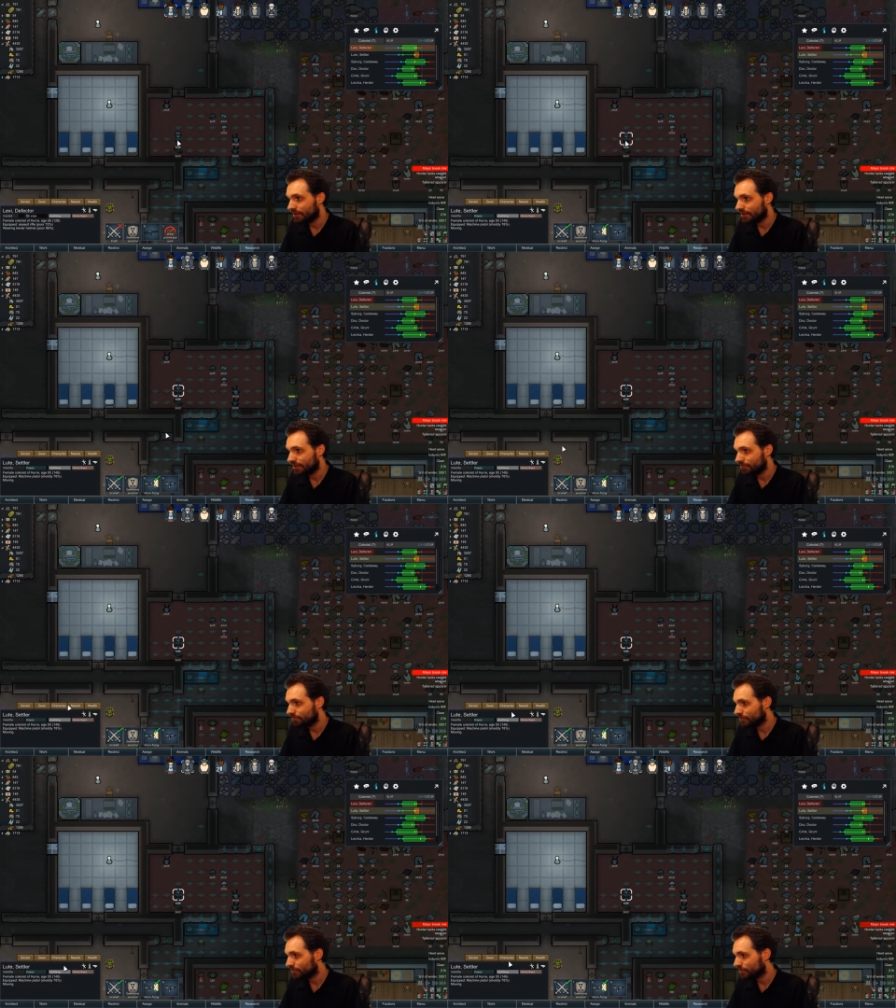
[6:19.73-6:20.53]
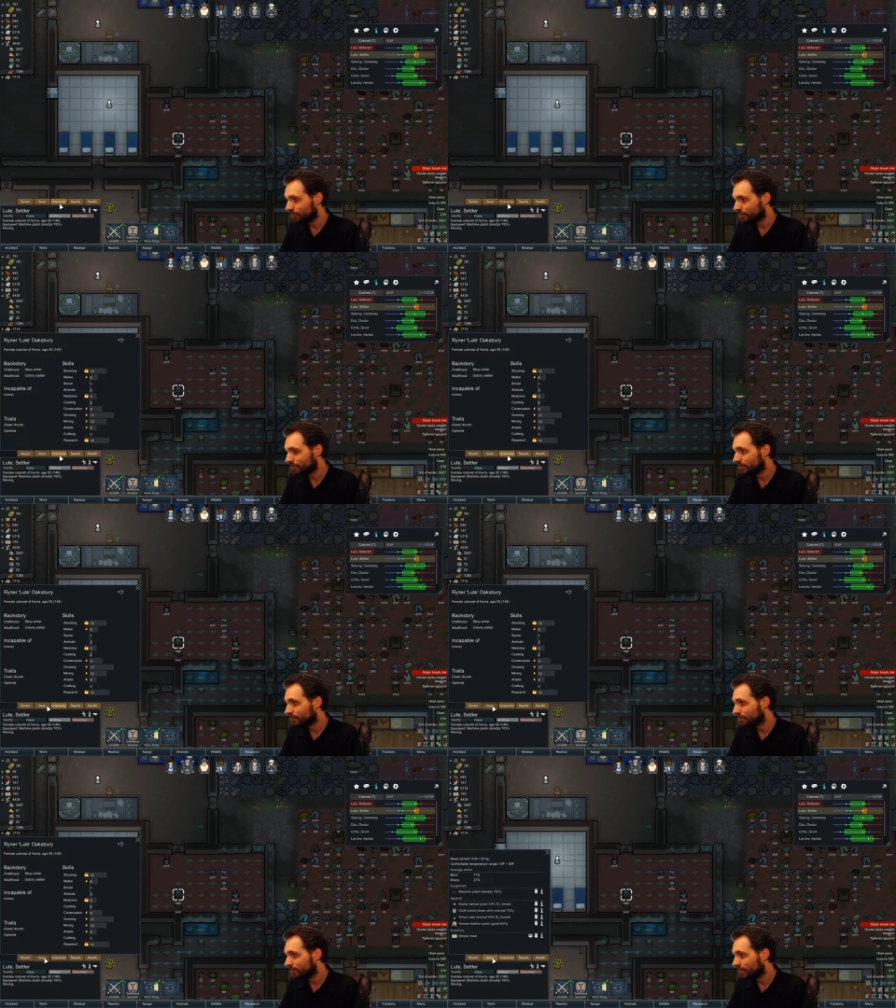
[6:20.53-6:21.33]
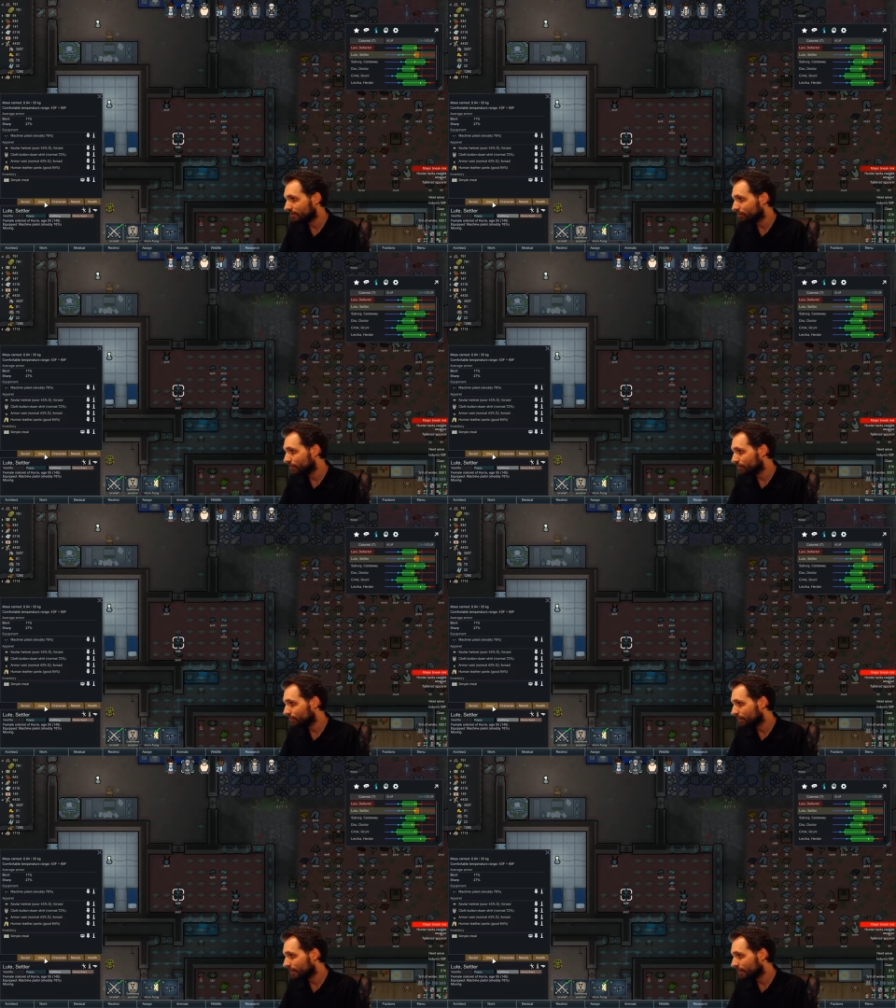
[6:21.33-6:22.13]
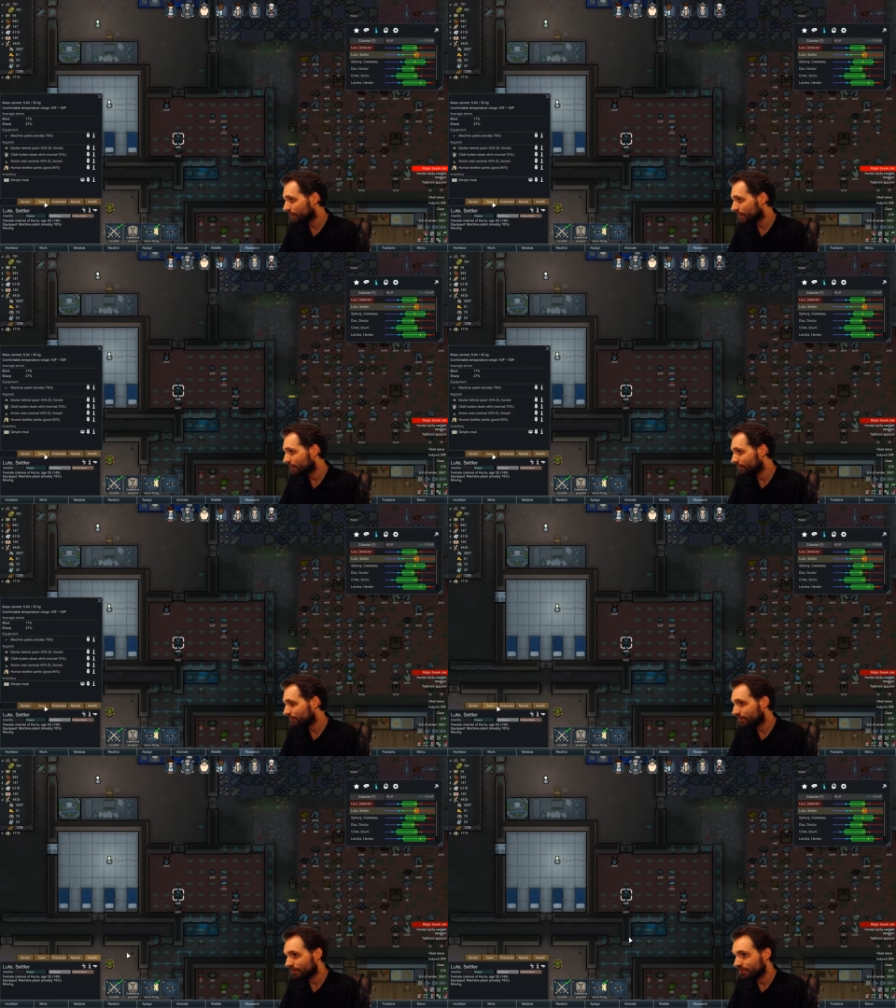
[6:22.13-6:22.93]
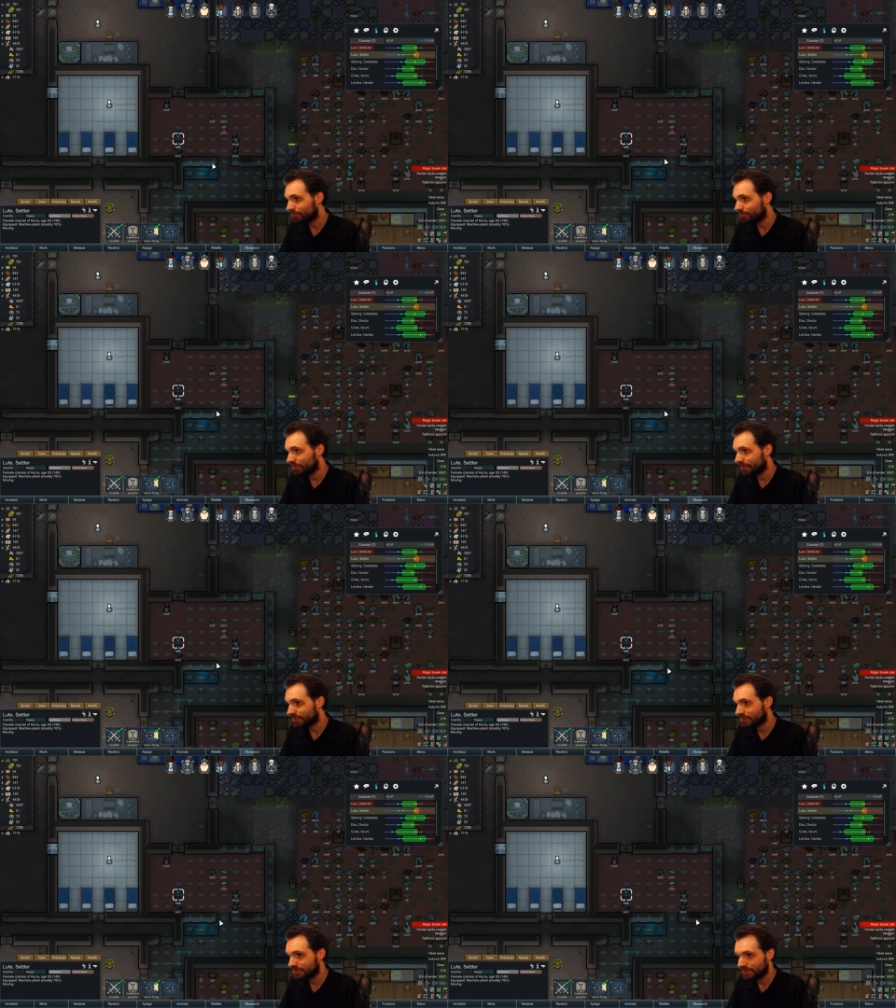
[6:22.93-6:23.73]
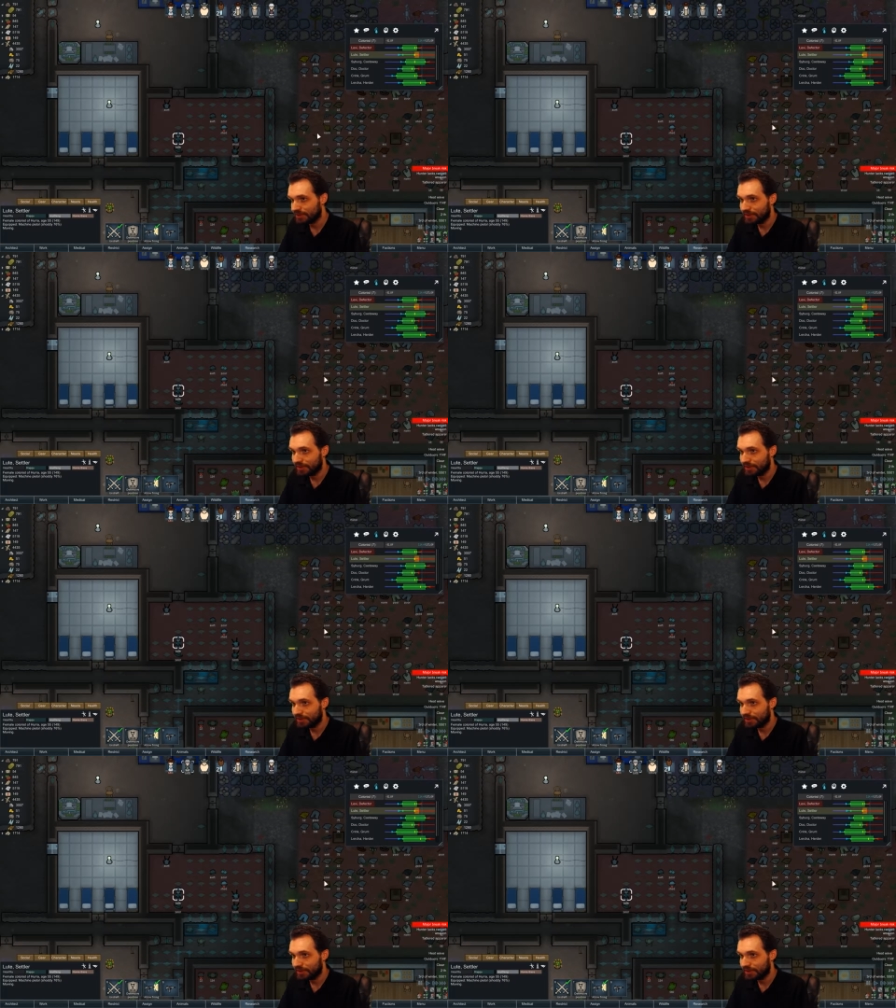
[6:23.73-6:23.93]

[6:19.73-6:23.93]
Um, loot should have both now, Kevlar and armor vest.